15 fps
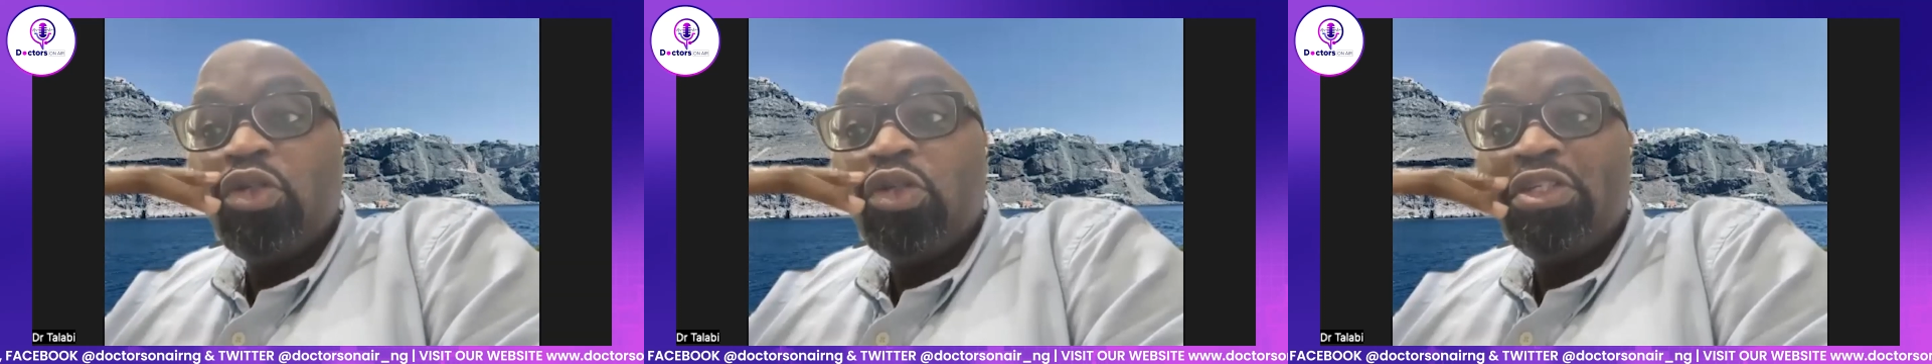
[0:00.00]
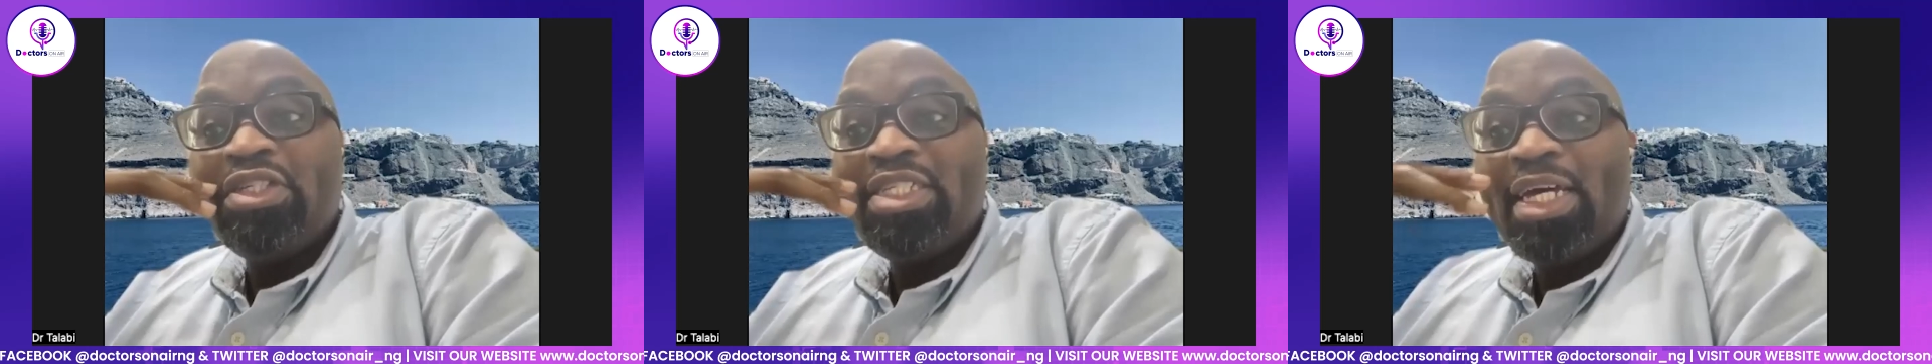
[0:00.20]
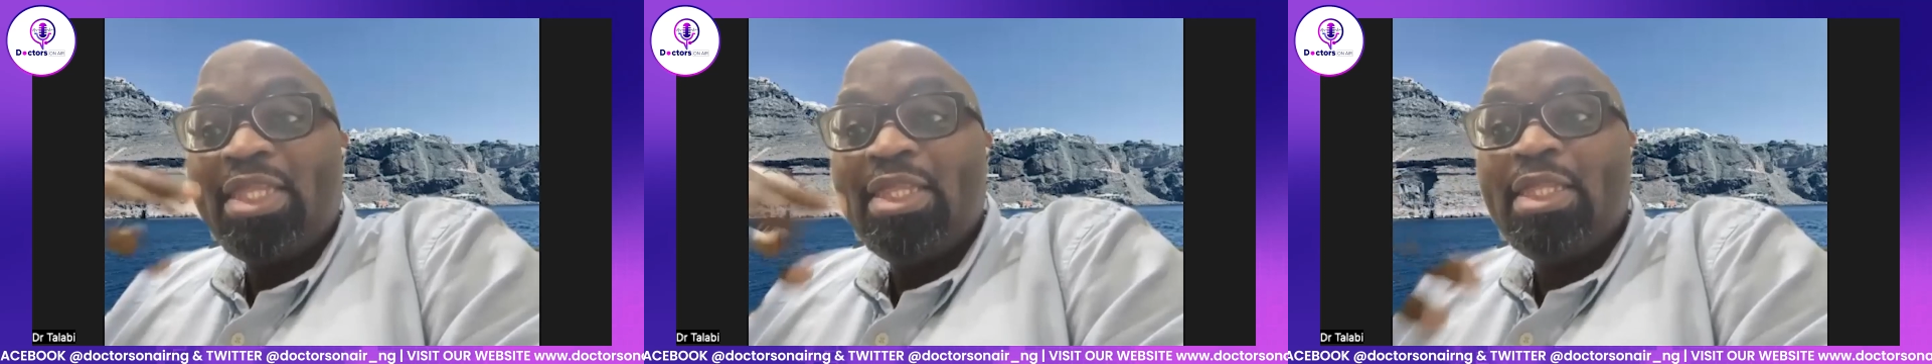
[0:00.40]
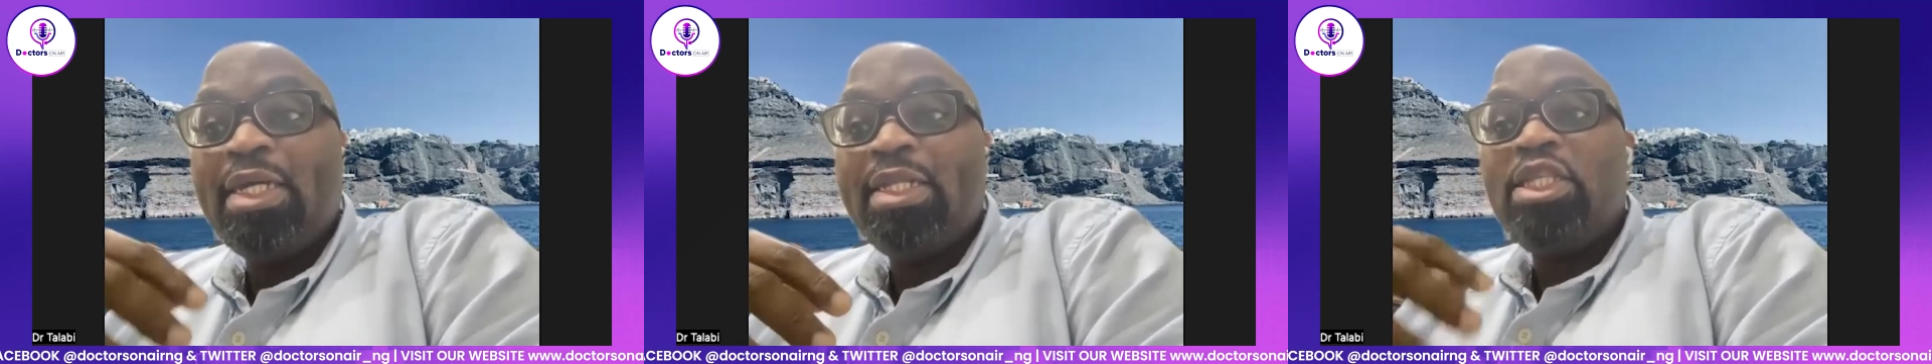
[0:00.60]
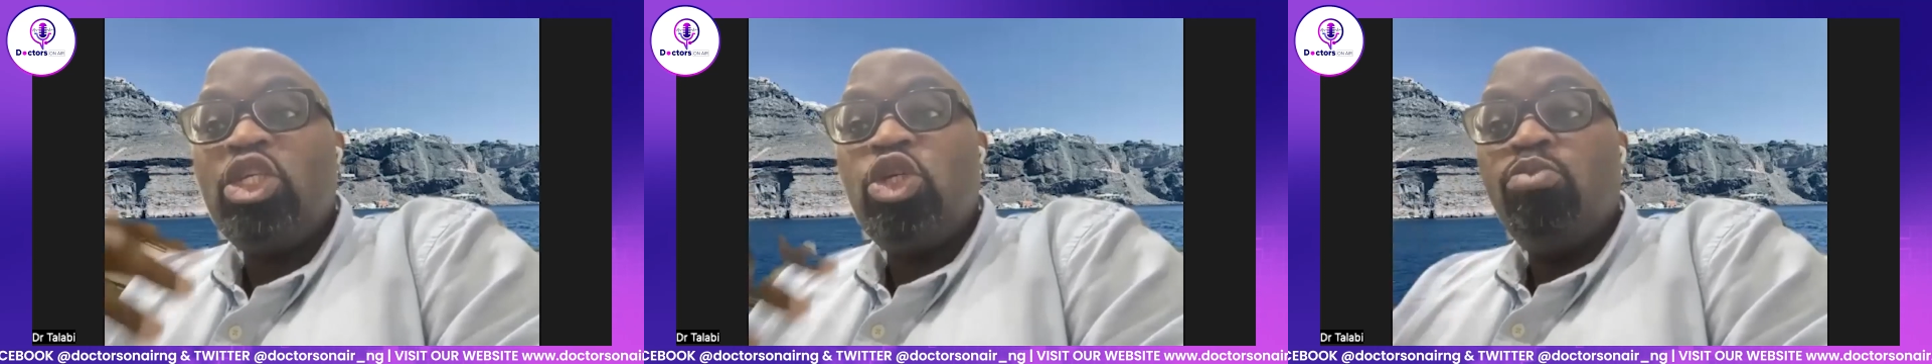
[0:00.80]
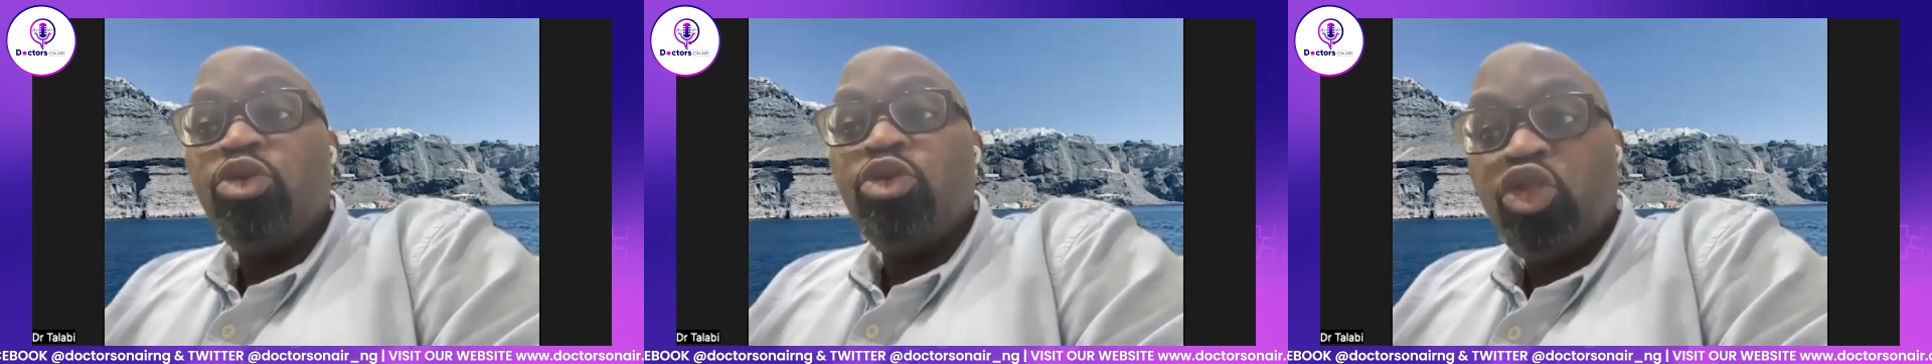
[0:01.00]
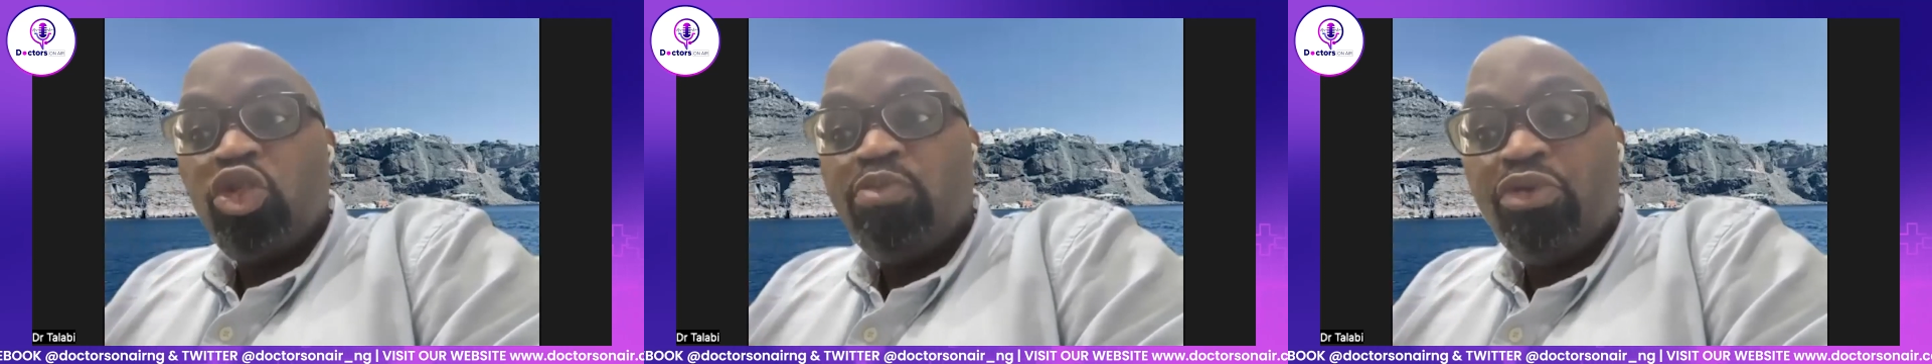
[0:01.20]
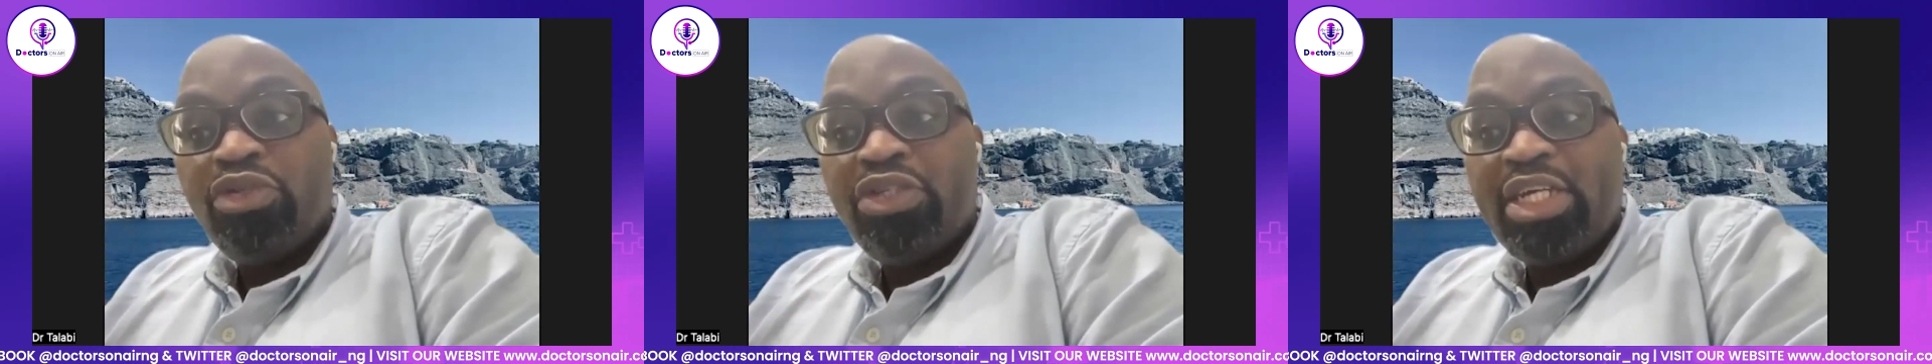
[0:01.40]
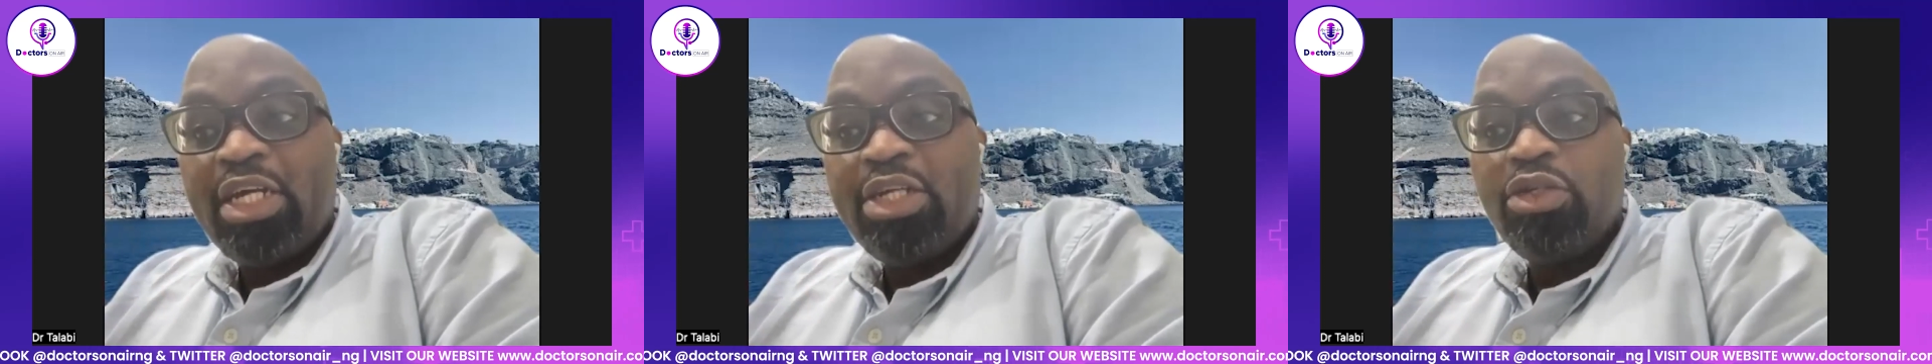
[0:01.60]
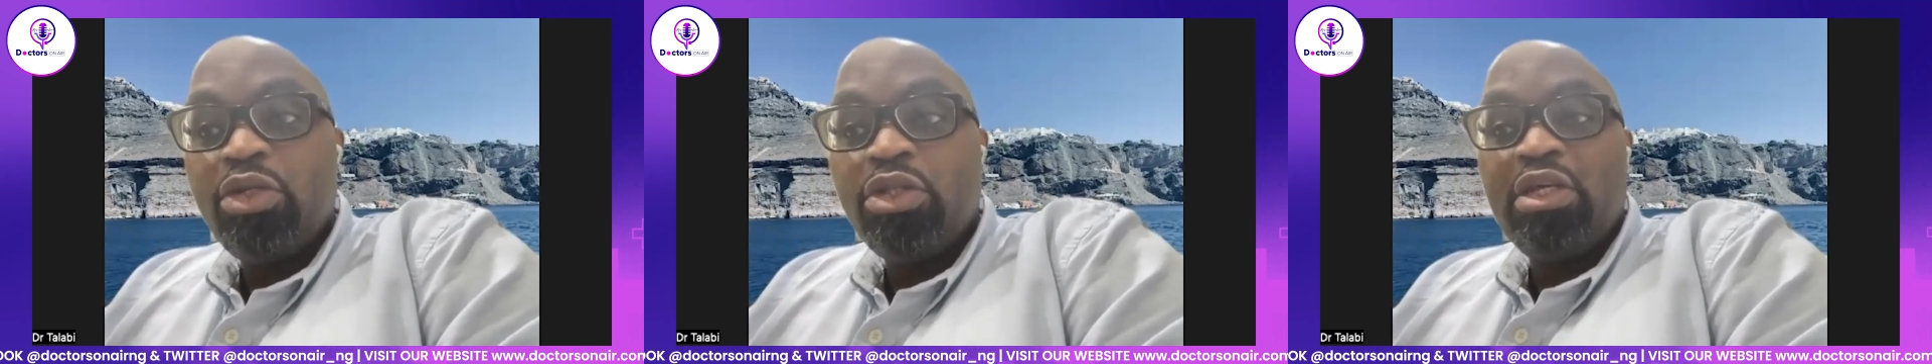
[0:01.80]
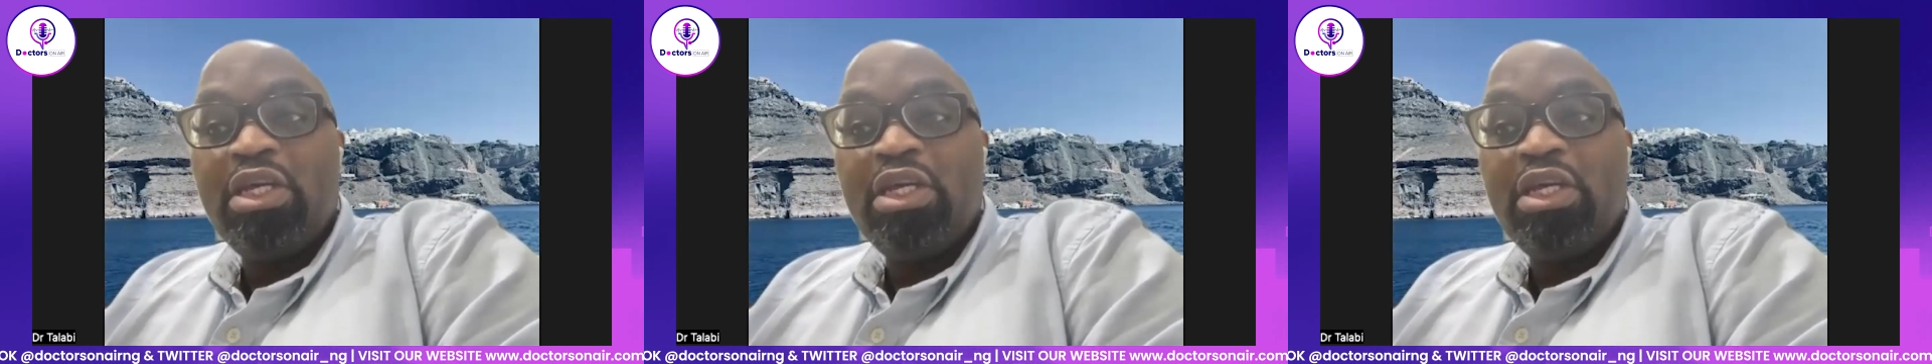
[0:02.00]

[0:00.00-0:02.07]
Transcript: understand that you must use protection,